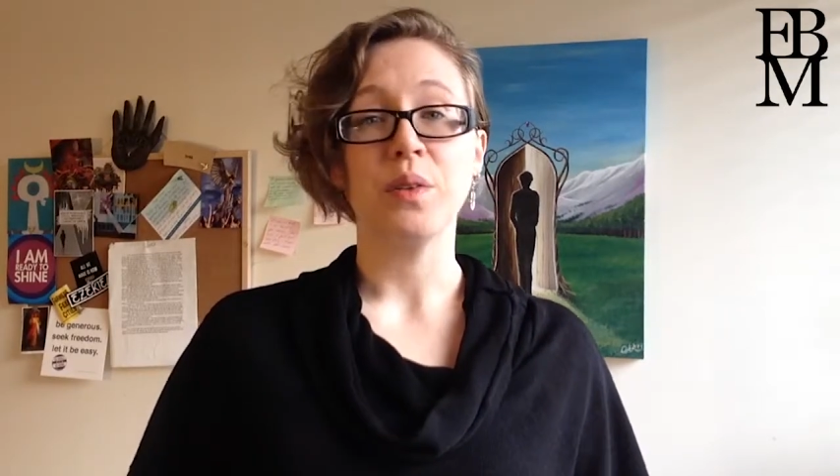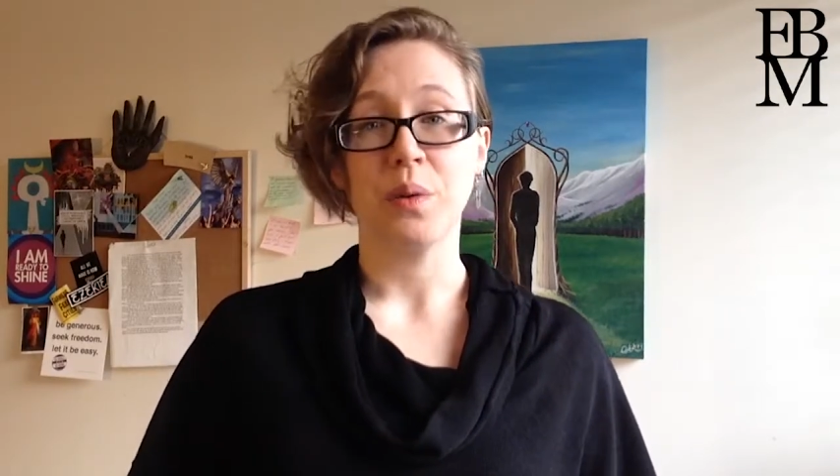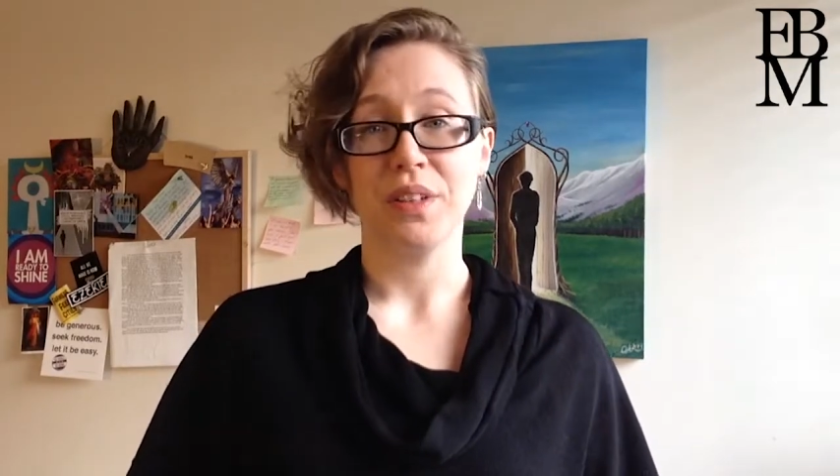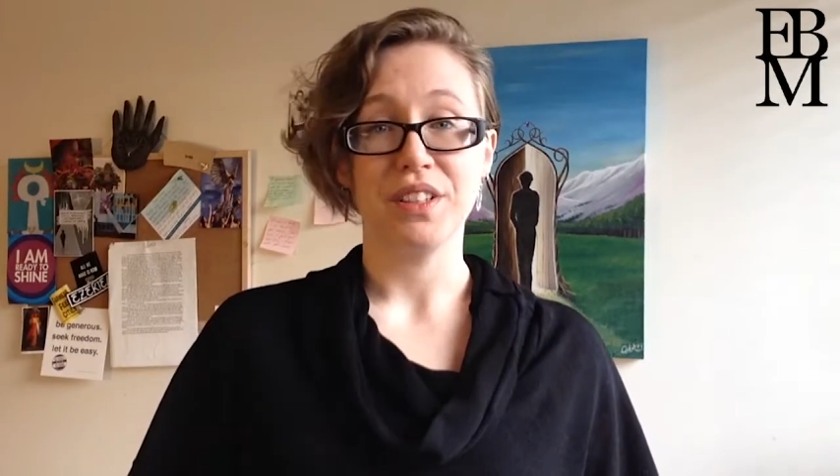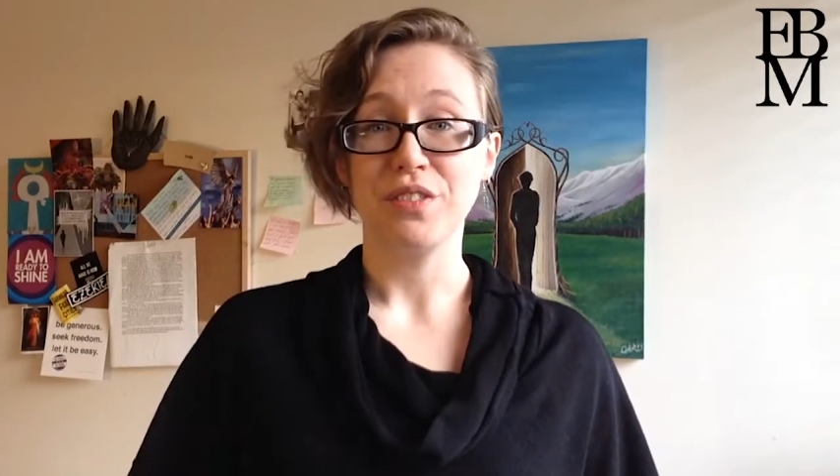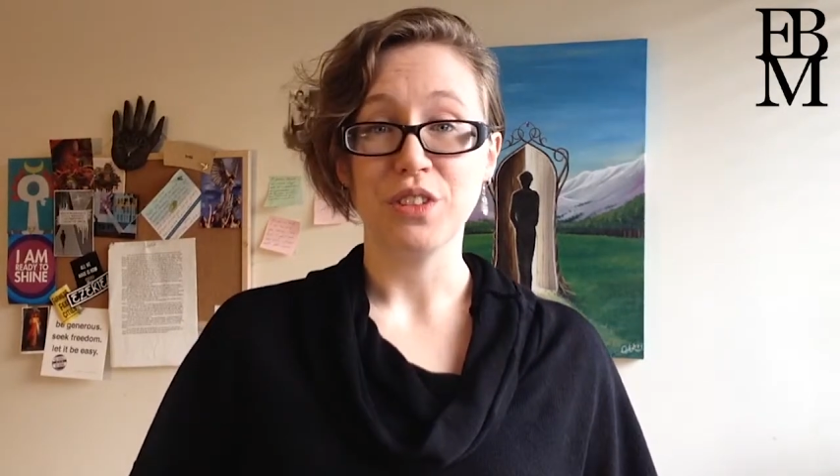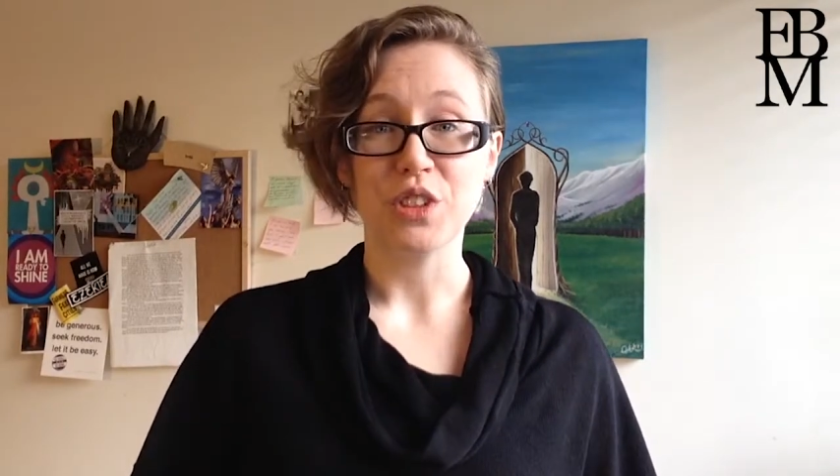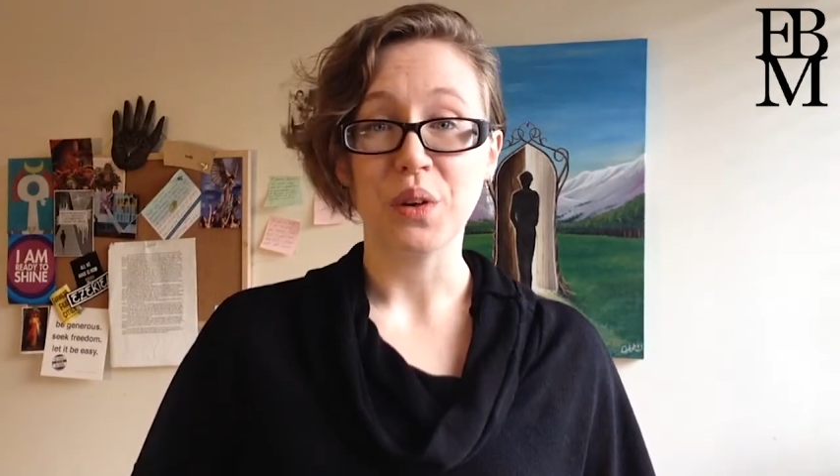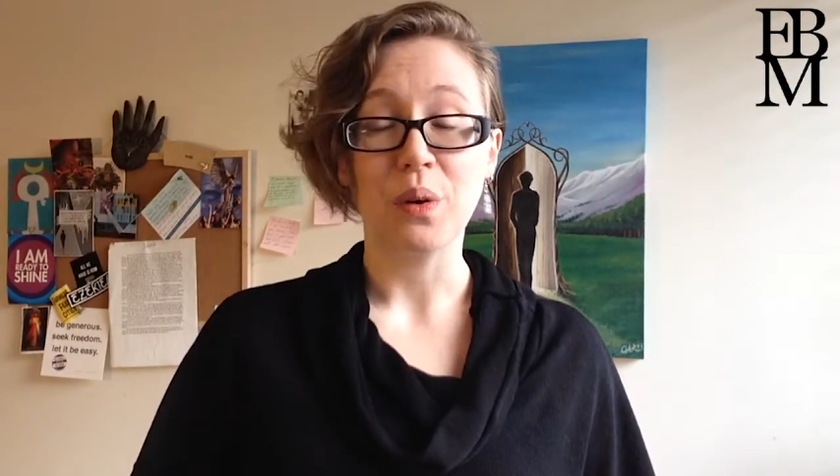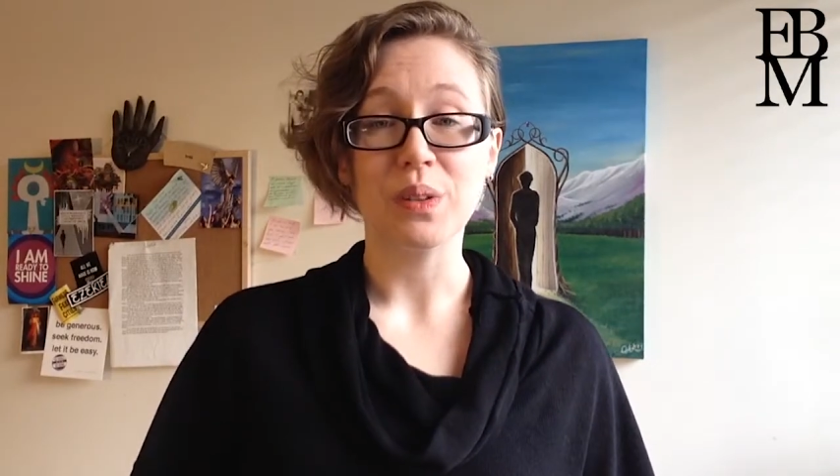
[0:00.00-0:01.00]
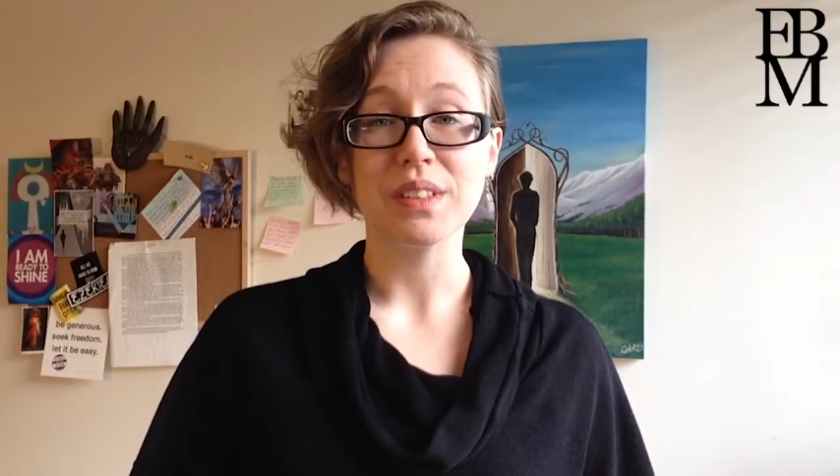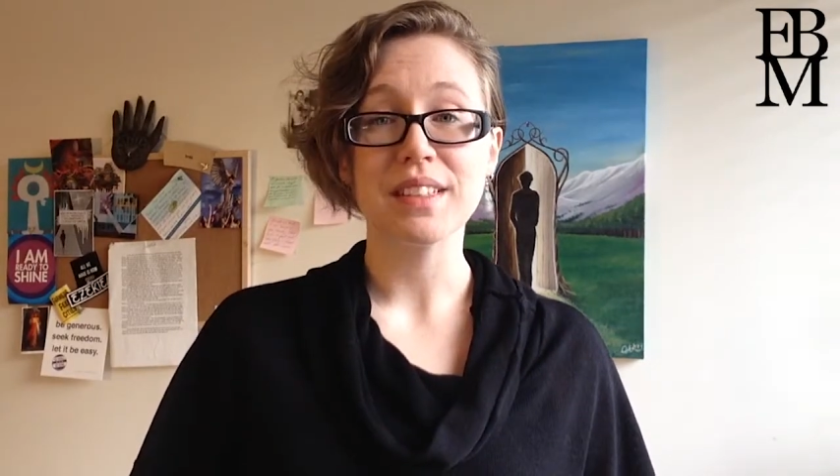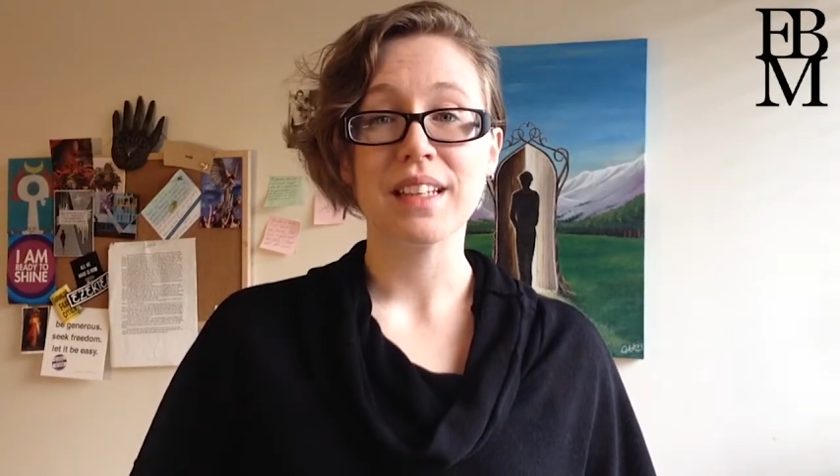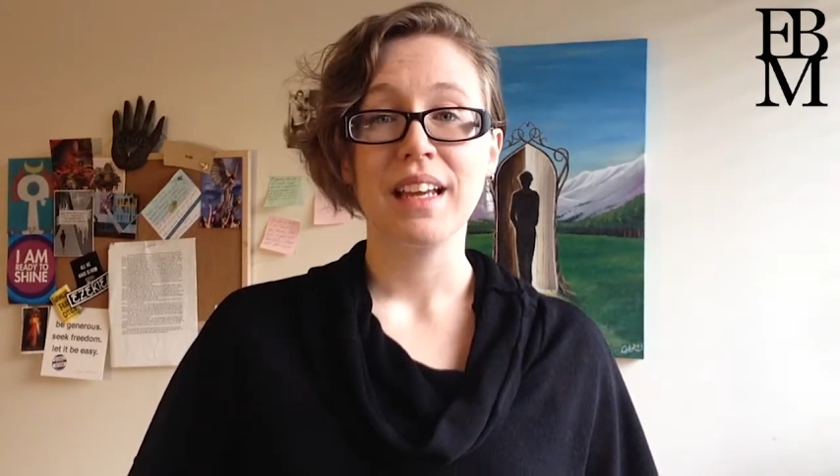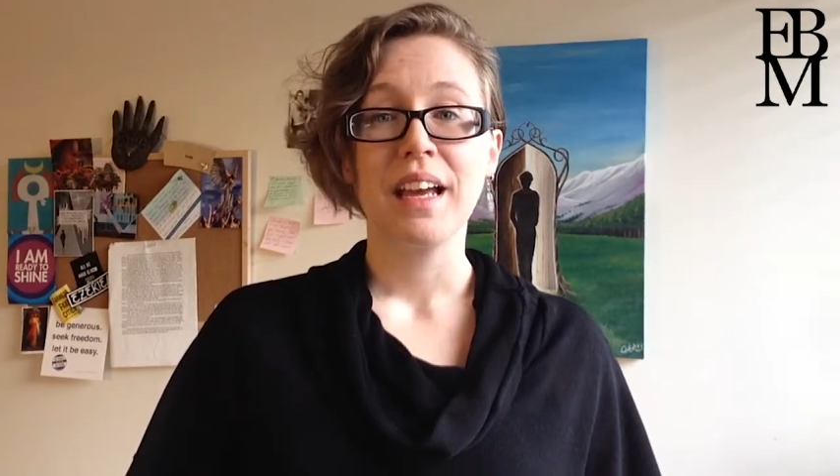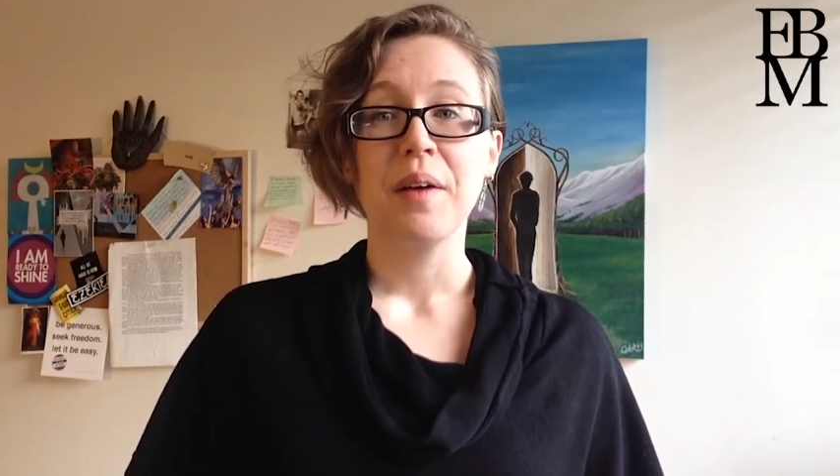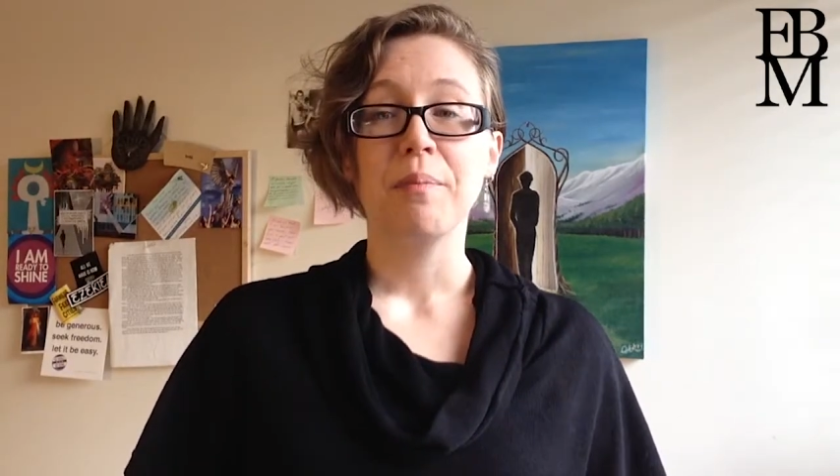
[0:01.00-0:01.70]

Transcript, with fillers: don't know what the future holds,